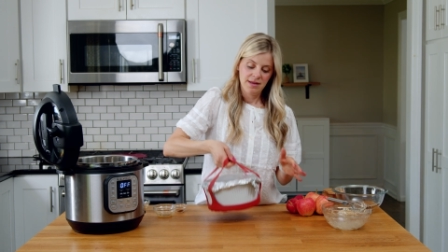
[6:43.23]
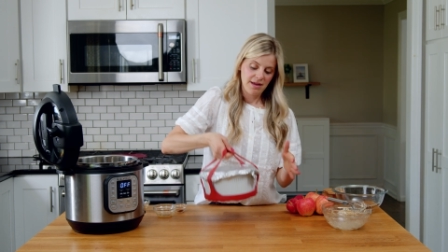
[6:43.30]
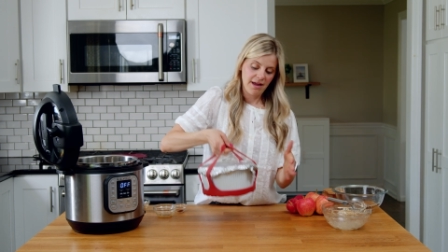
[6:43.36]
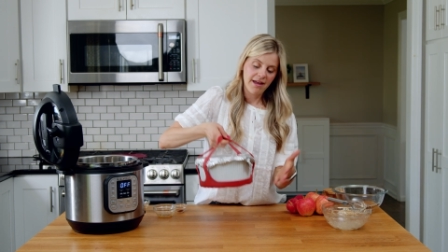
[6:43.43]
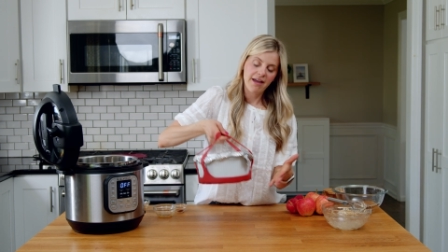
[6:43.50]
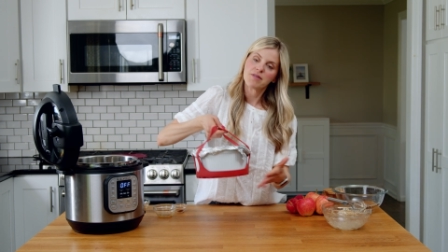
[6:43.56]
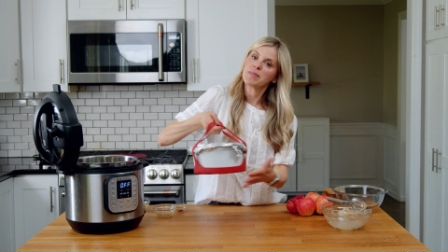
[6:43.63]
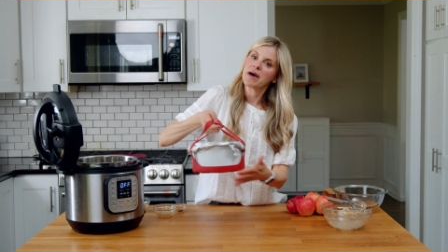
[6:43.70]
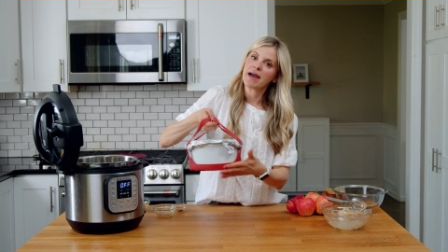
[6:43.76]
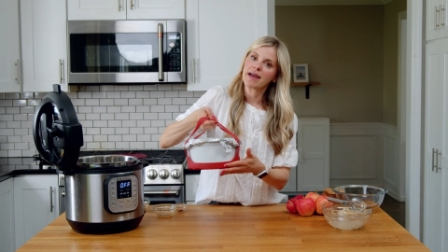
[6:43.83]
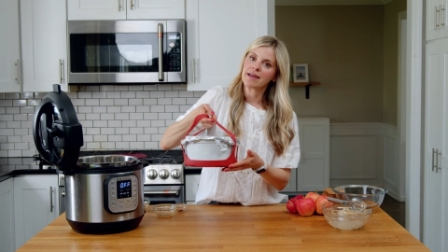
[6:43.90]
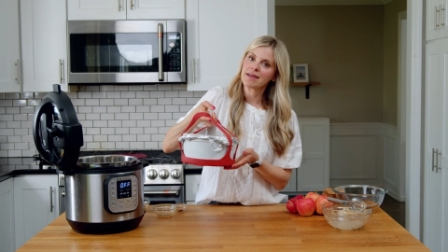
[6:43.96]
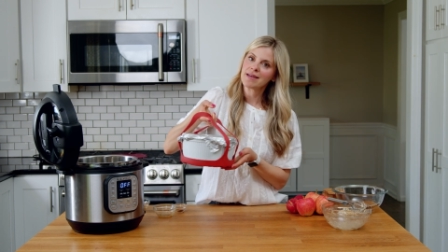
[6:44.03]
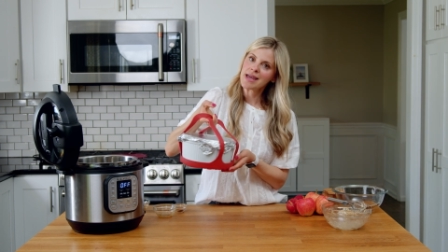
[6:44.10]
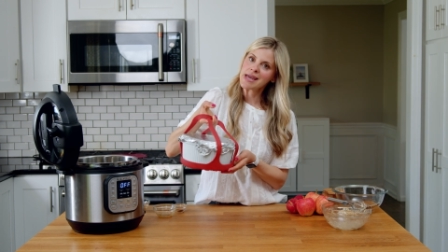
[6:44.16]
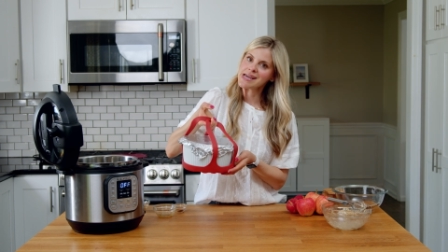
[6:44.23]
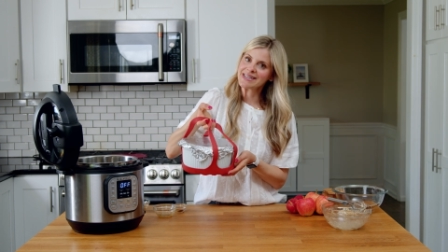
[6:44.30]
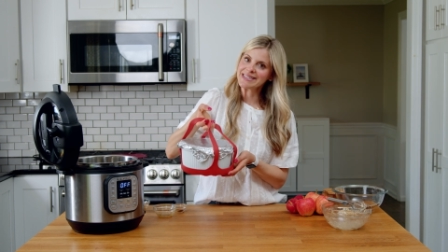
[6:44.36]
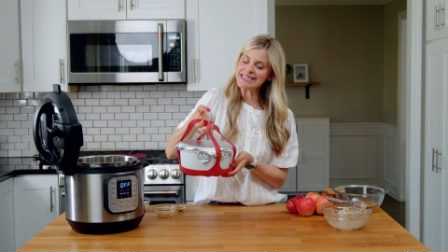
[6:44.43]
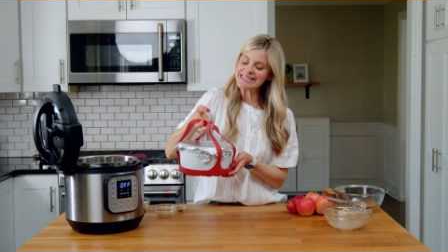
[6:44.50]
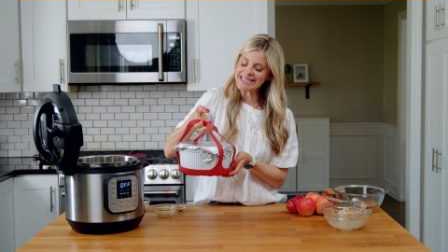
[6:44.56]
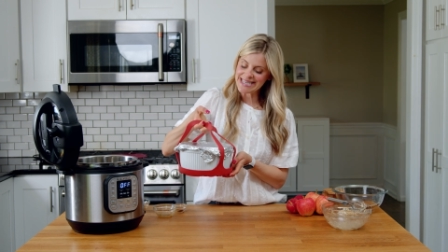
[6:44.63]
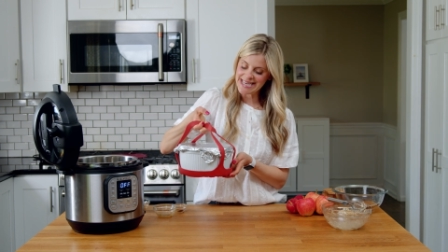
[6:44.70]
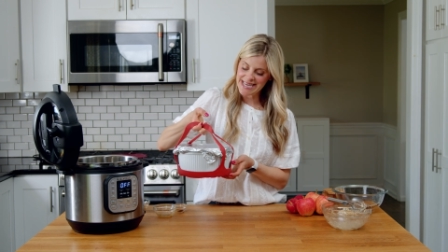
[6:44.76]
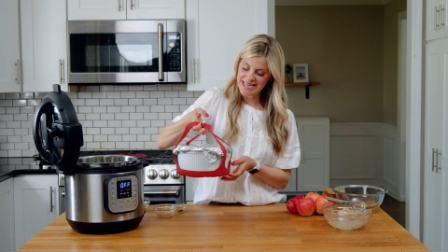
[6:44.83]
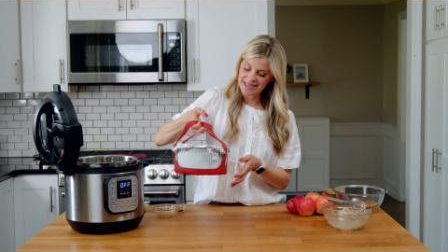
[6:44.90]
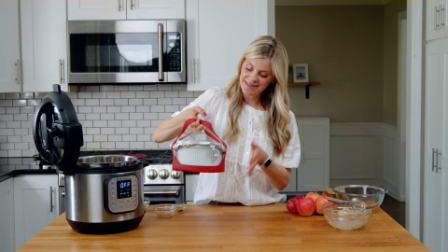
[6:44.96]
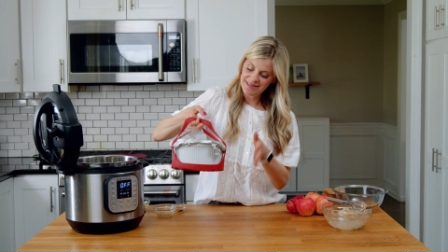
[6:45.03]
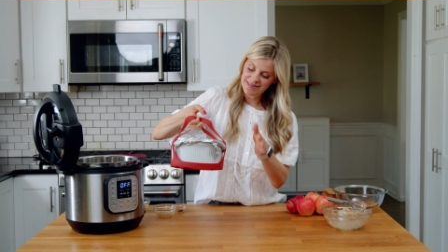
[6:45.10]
I have my handy sling,